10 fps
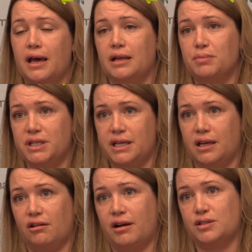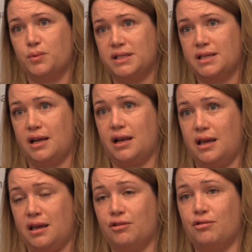And in particular, as we see an
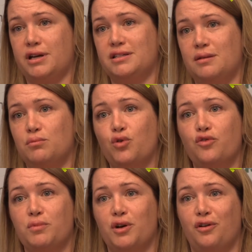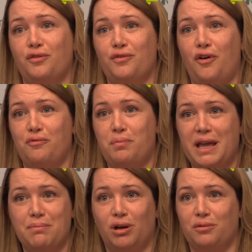increase in movement of
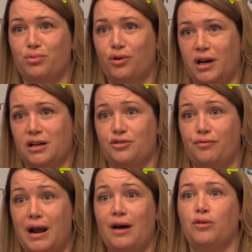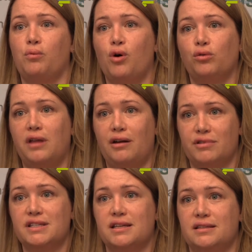people and product around the world, that
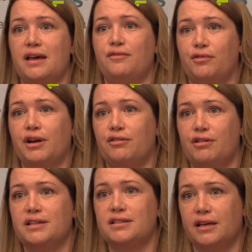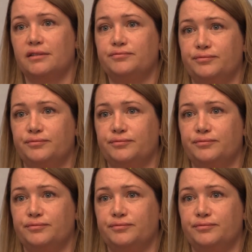risk is ever increasing.